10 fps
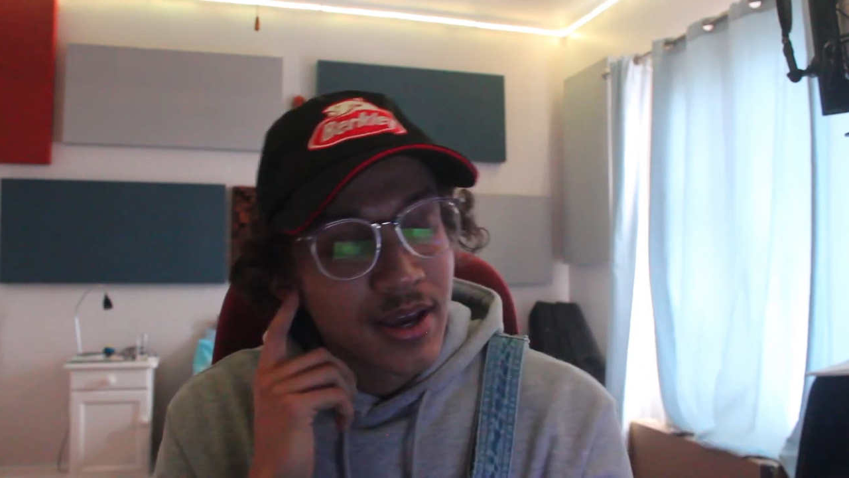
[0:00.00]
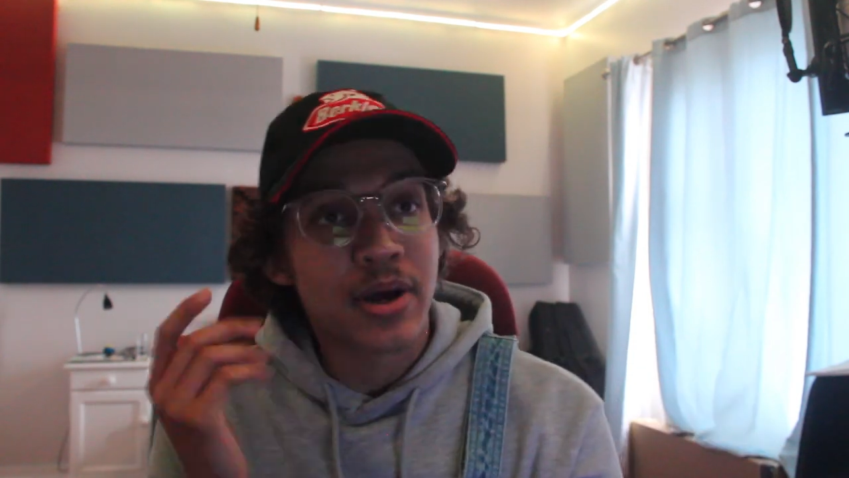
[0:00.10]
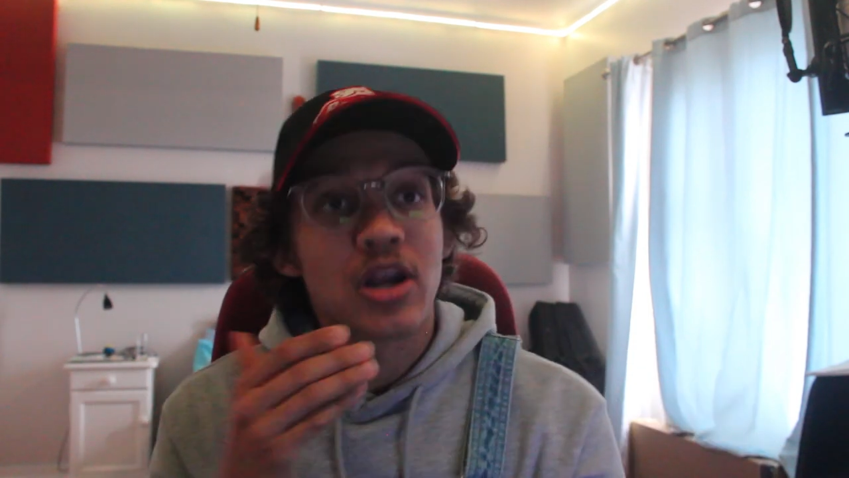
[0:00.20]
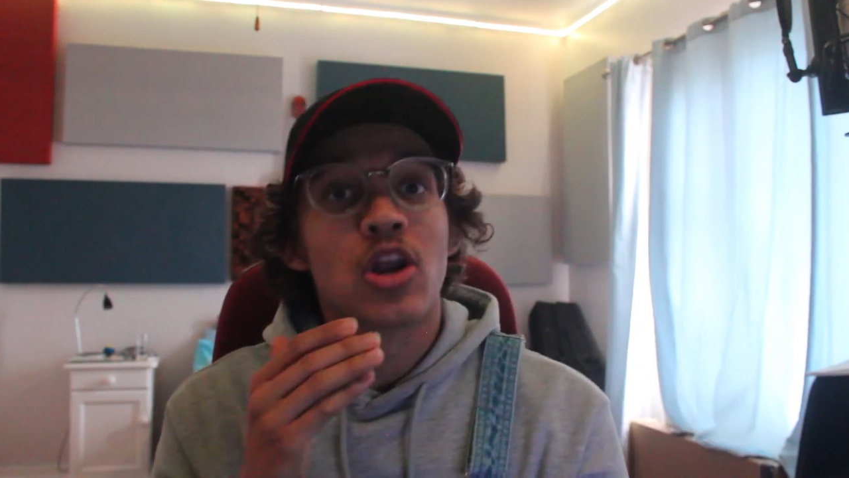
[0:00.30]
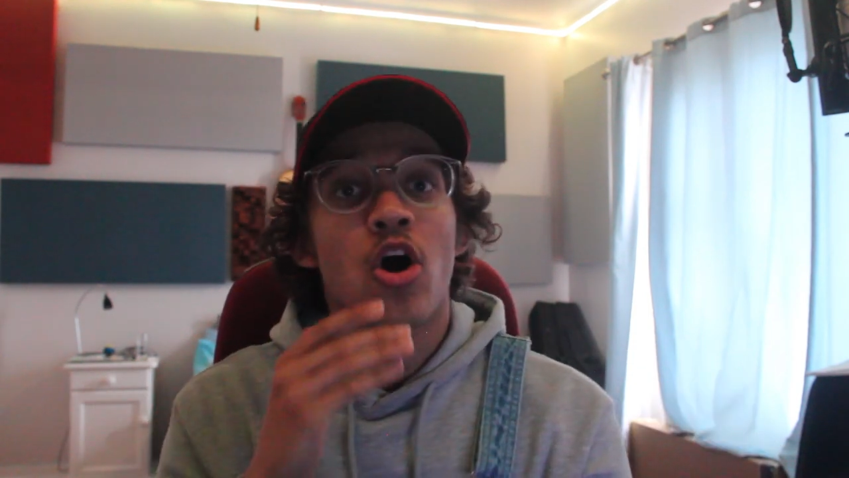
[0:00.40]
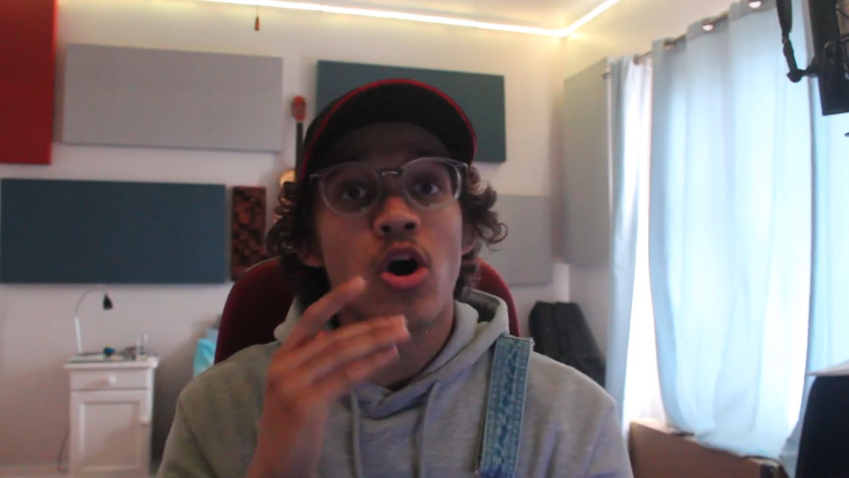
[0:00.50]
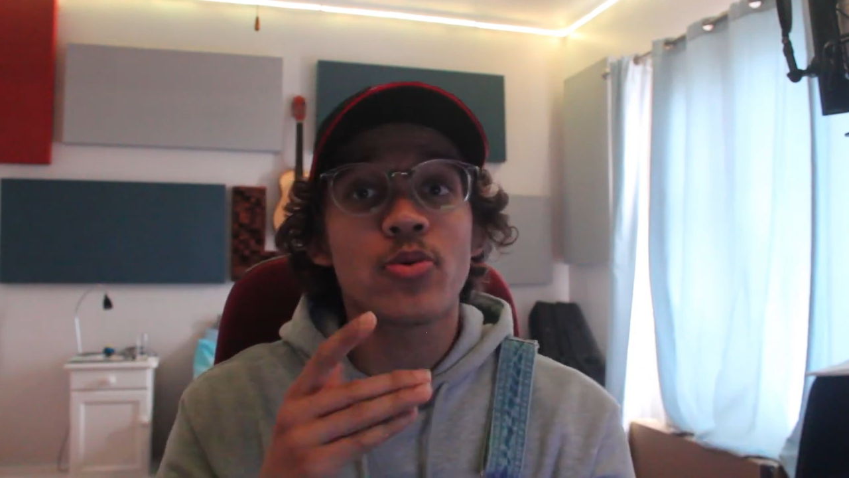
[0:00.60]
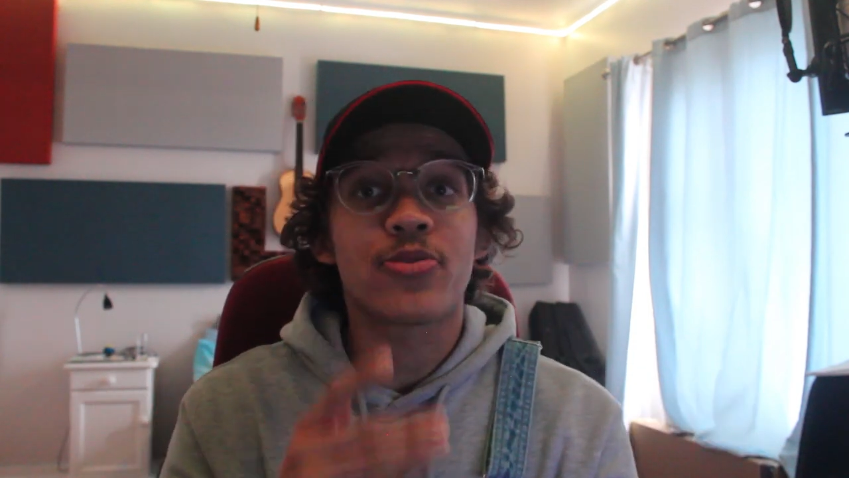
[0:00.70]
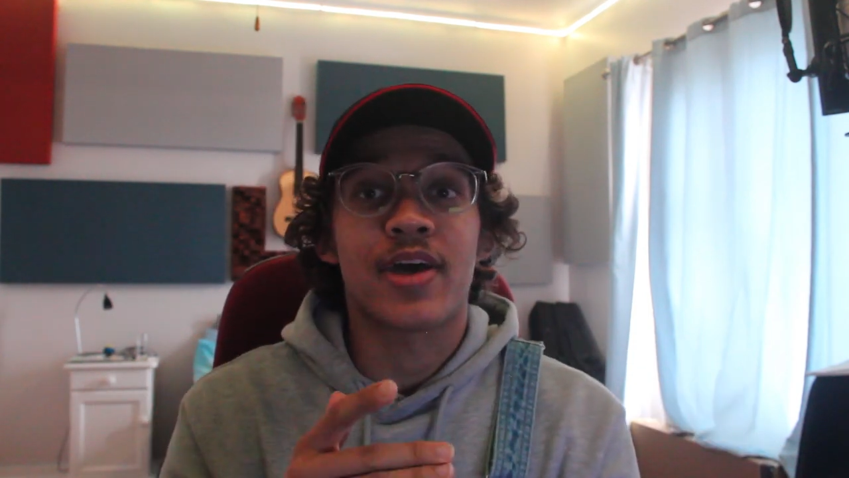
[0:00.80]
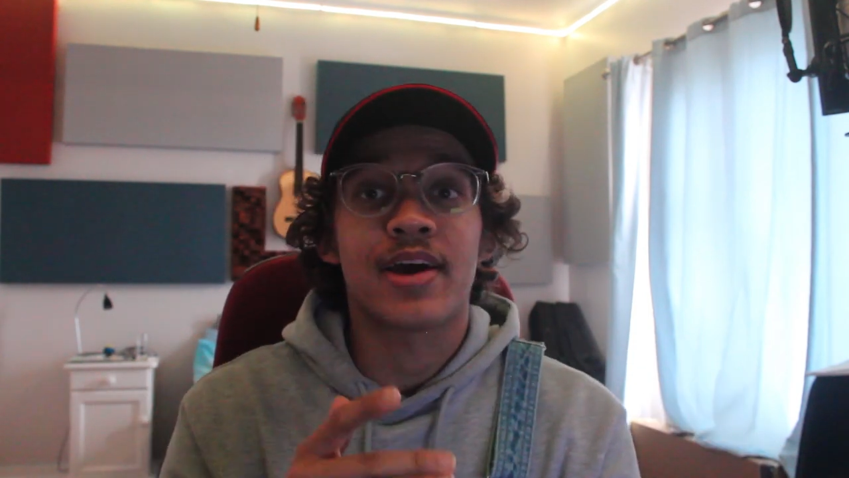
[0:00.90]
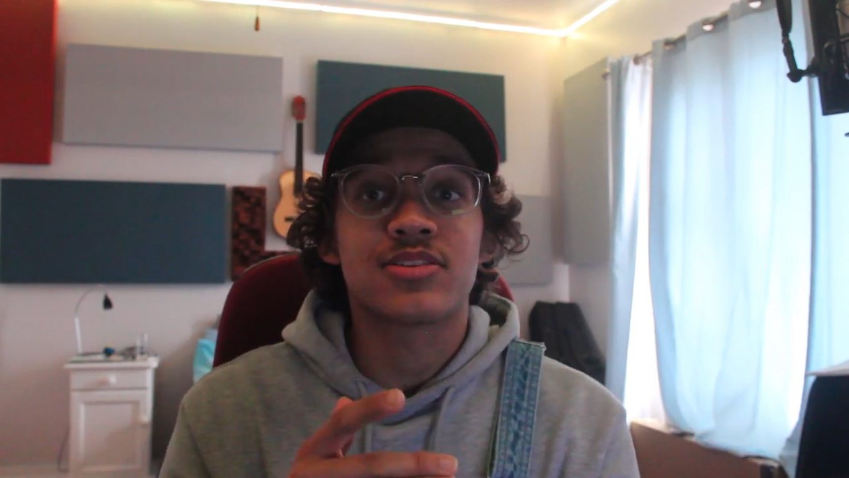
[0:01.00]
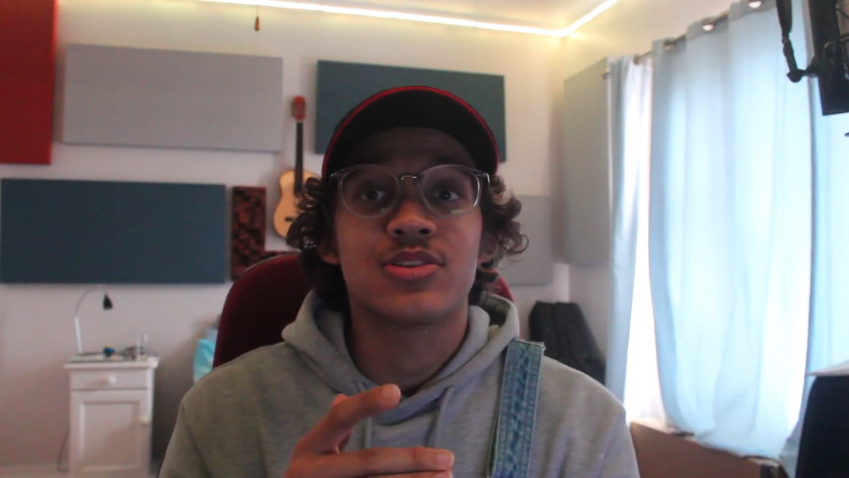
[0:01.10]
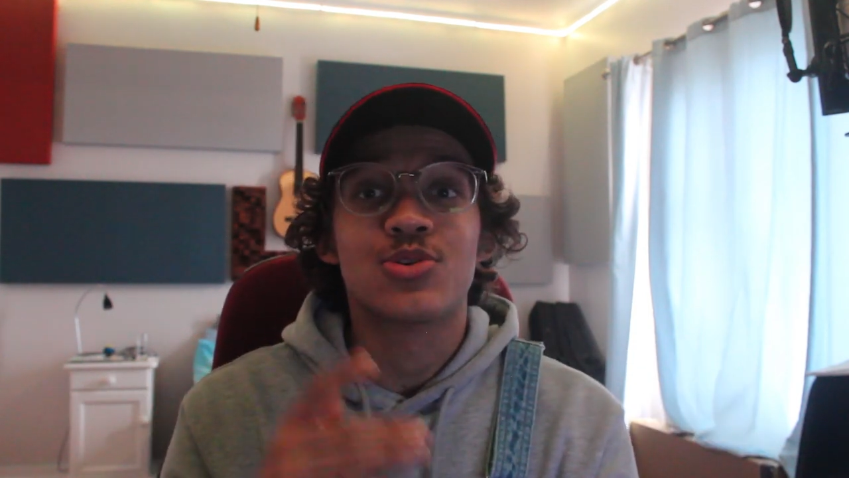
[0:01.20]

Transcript: But along with that,